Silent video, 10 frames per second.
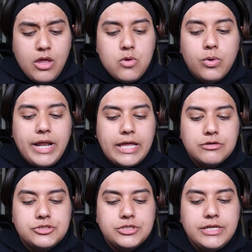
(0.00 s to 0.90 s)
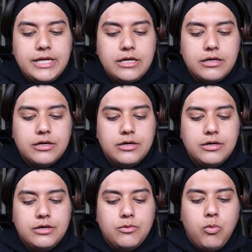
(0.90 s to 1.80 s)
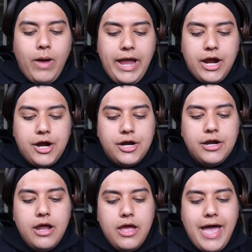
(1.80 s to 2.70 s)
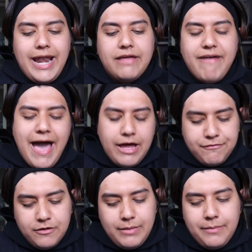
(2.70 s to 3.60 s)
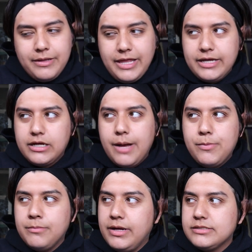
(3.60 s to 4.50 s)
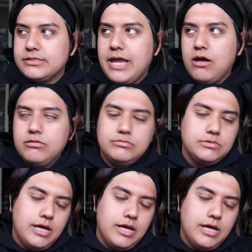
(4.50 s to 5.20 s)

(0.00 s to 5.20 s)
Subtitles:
what I usually wear, and I've had for maybe like a couple months now,